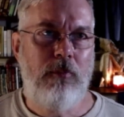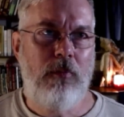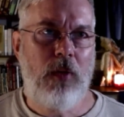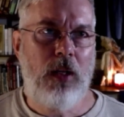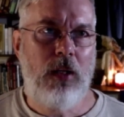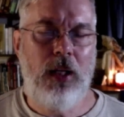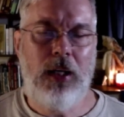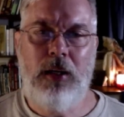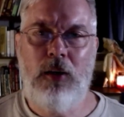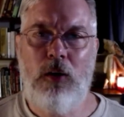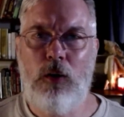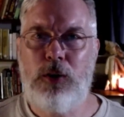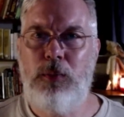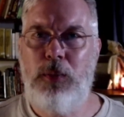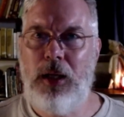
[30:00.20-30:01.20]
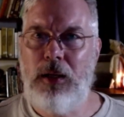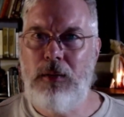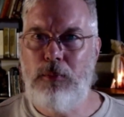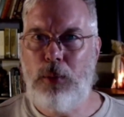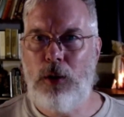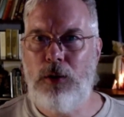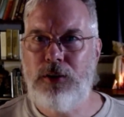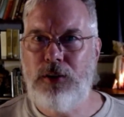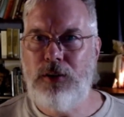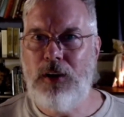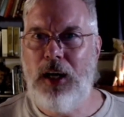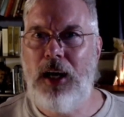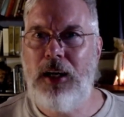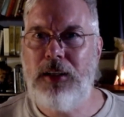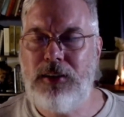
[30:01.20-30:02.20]
like an ultimate personal
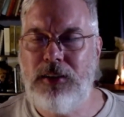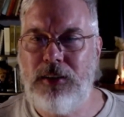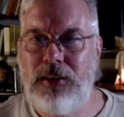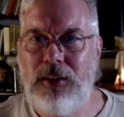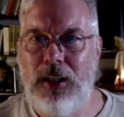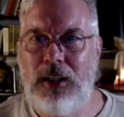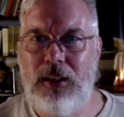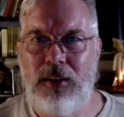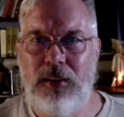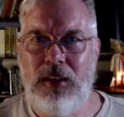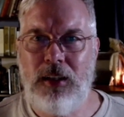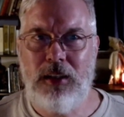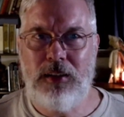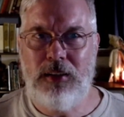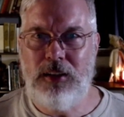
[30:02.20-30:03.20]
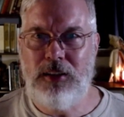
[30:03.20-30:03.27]
essence, like the